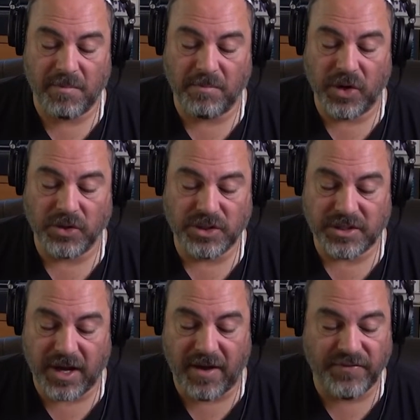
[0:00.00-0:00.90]

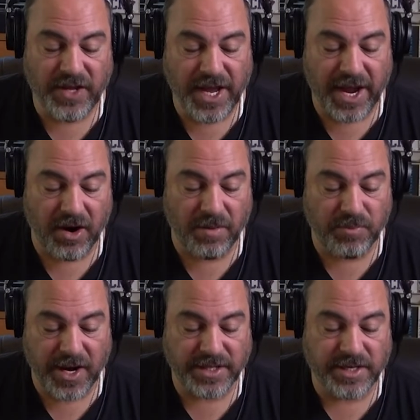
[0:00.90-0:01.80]
most of the
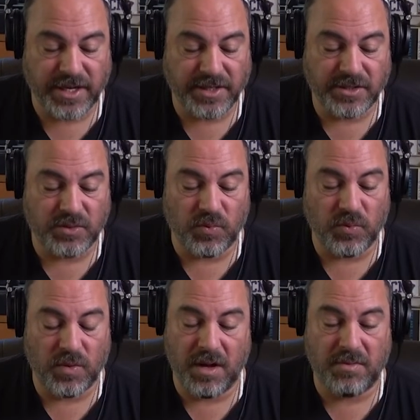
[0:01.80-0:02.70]
Arab residents
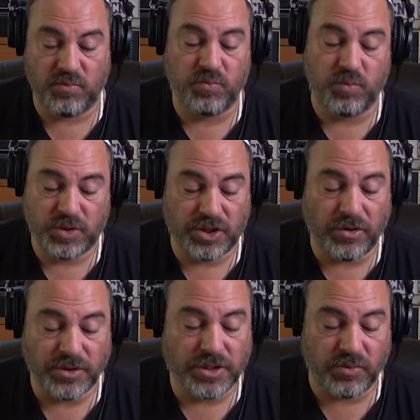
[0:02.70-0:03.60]

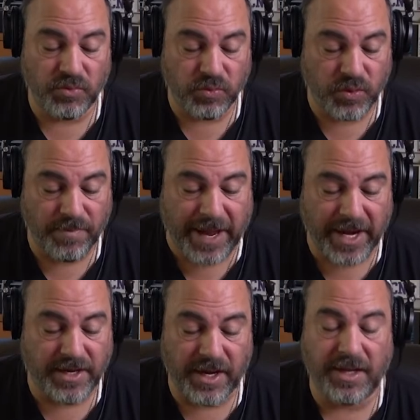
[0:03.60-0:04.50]
chose to
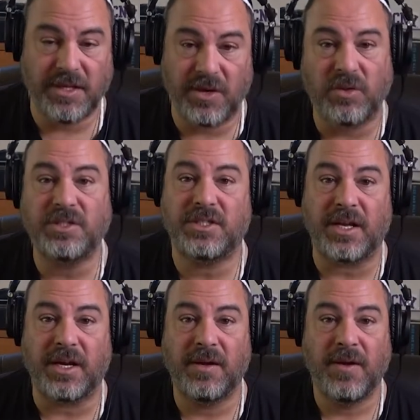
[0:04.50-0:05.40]
remain in the old city.